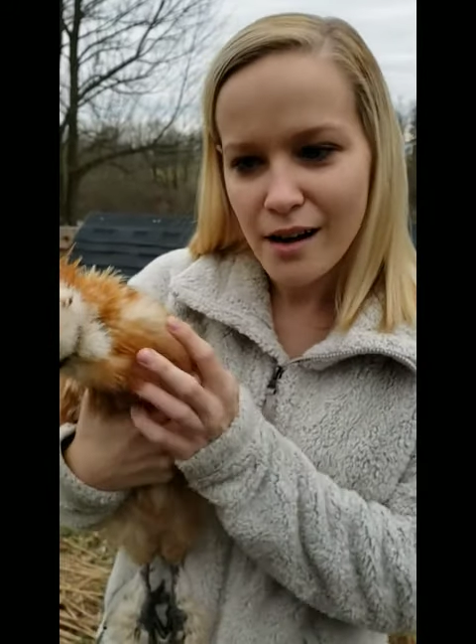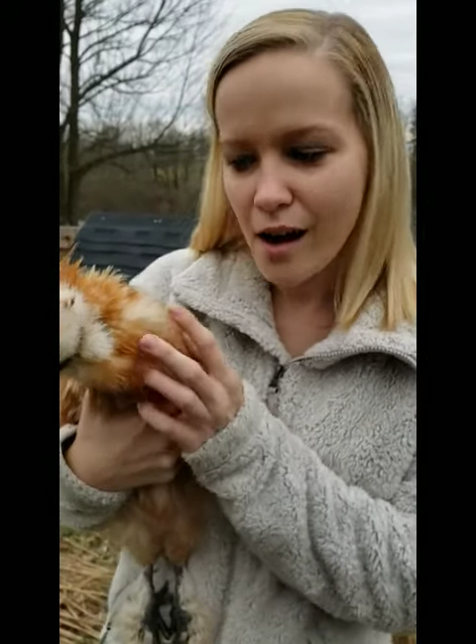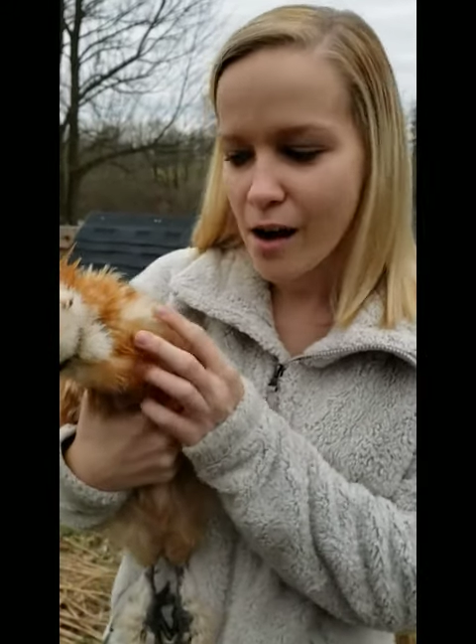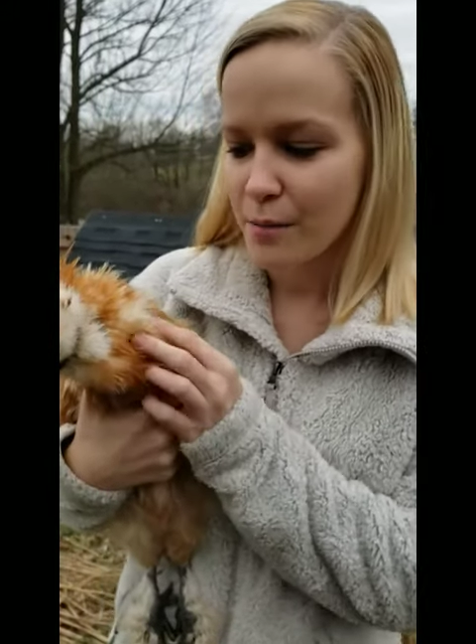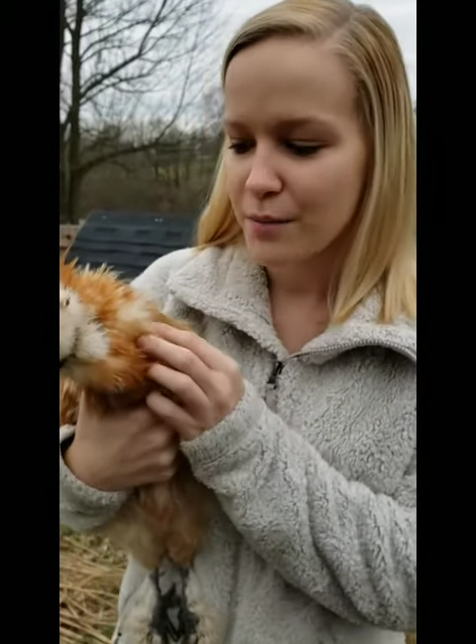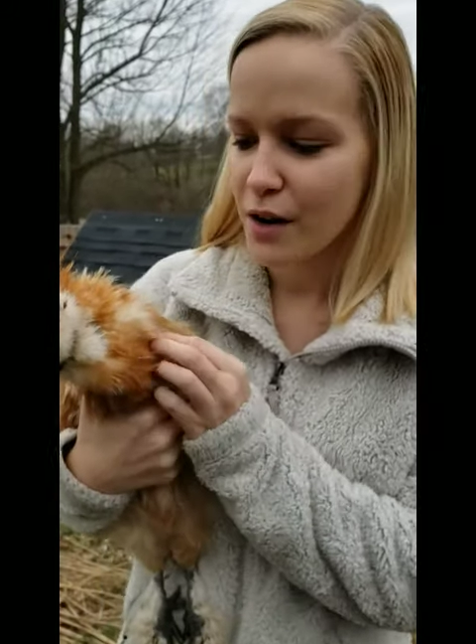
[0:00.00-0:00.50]

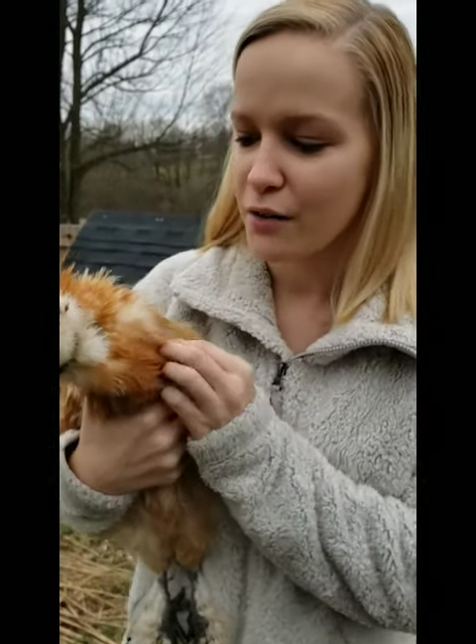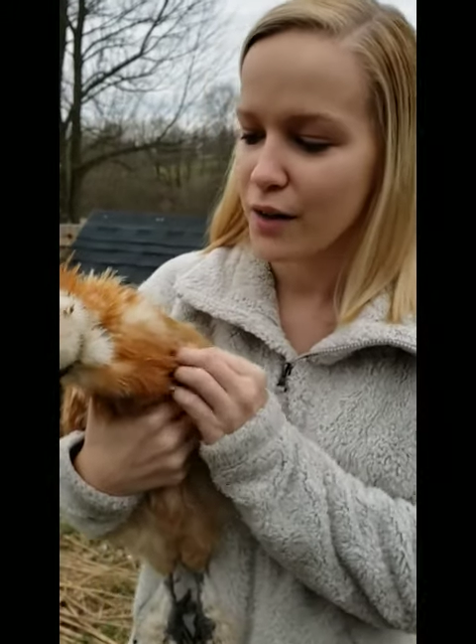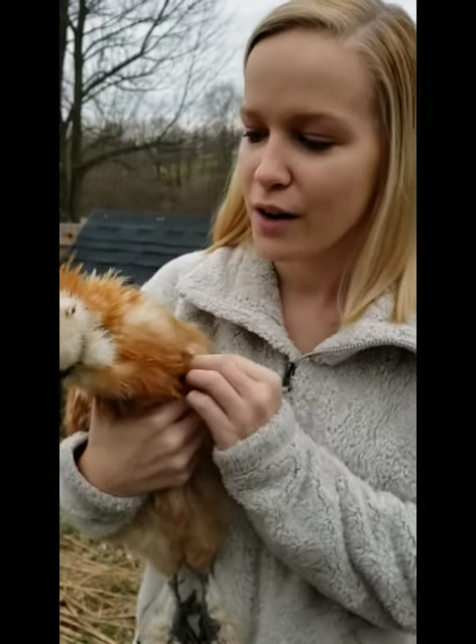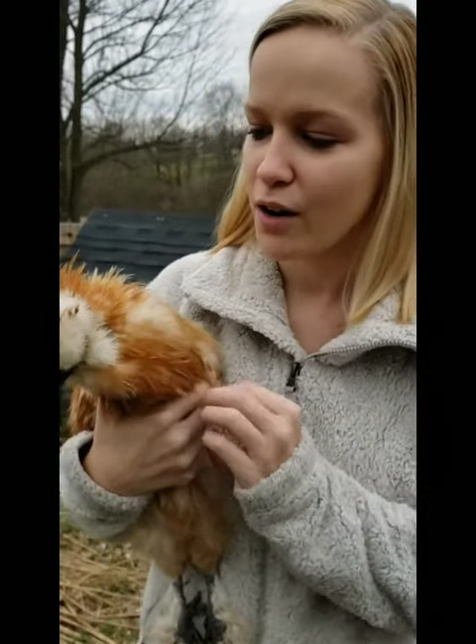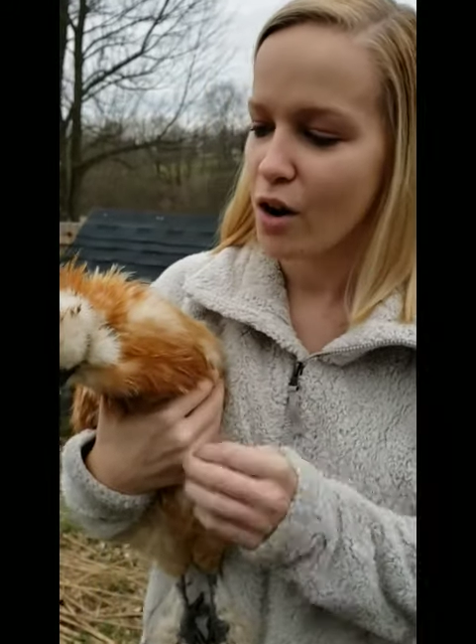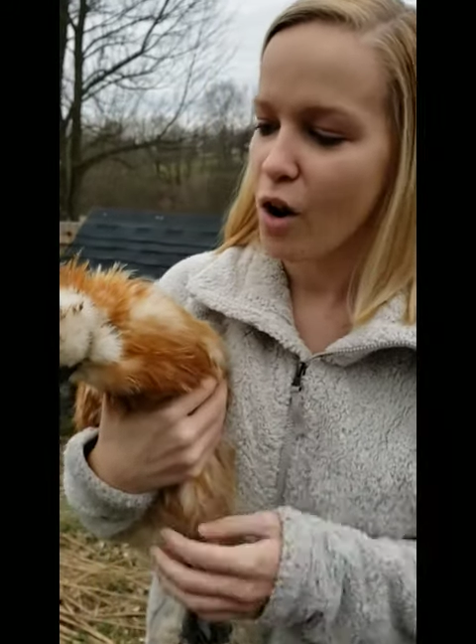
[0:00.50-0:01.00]
Um, they're
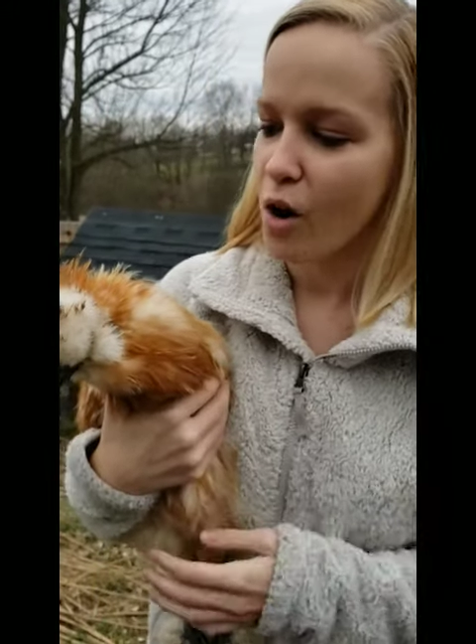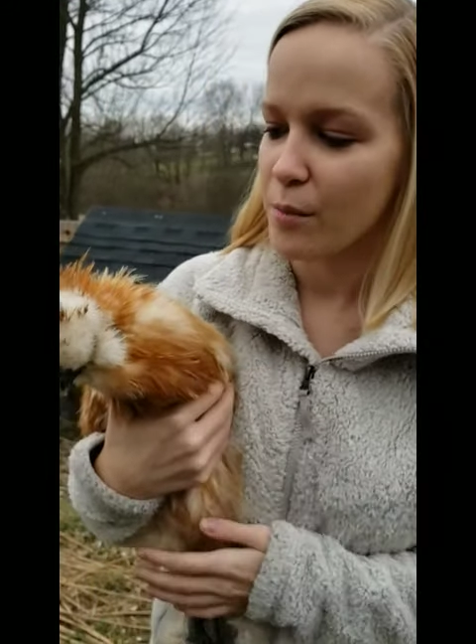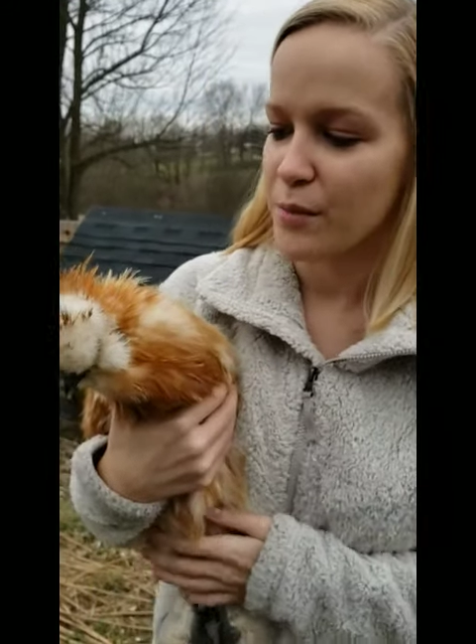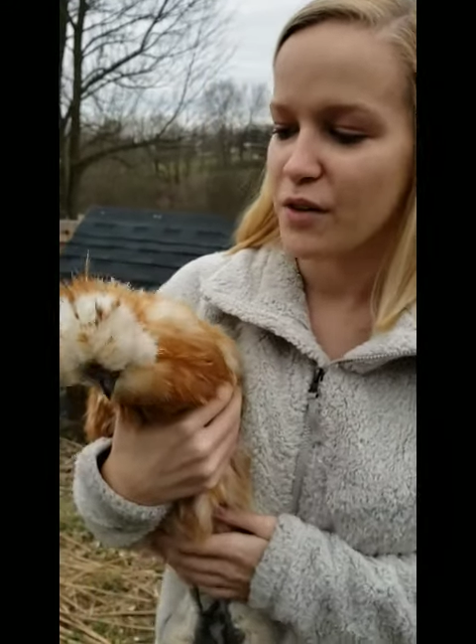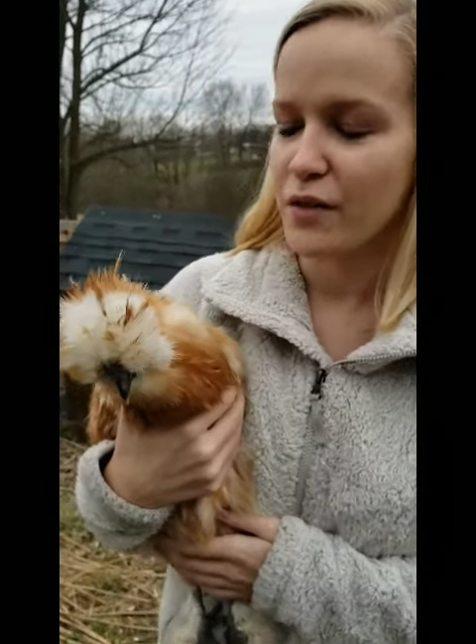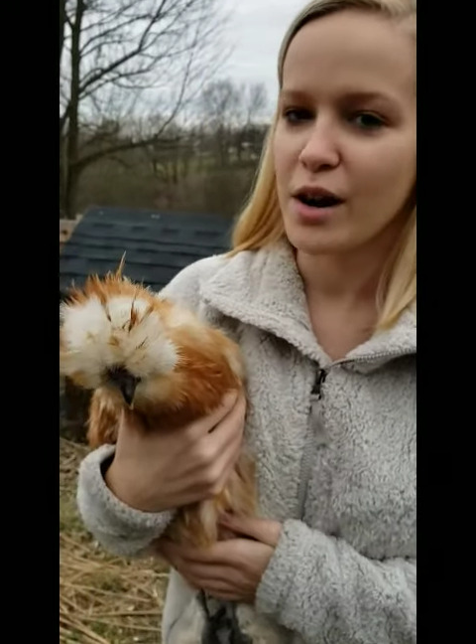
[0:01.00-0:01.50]
very calm,
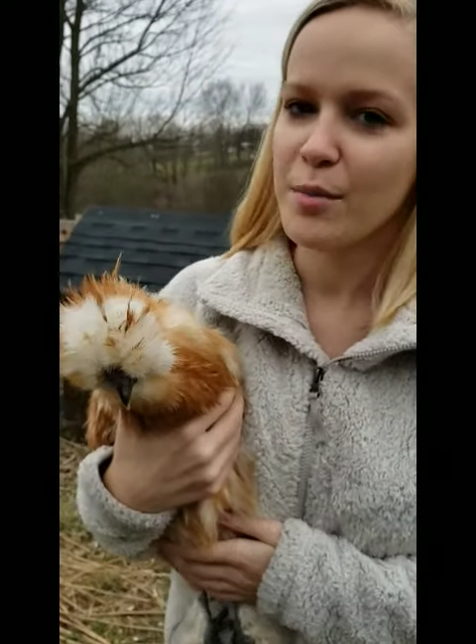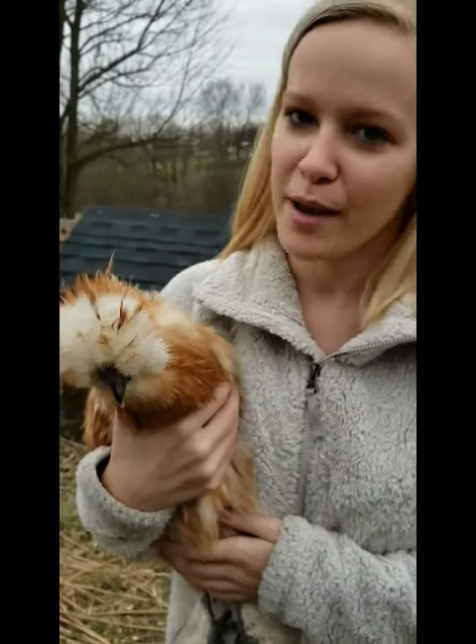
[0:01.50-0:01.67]
they're very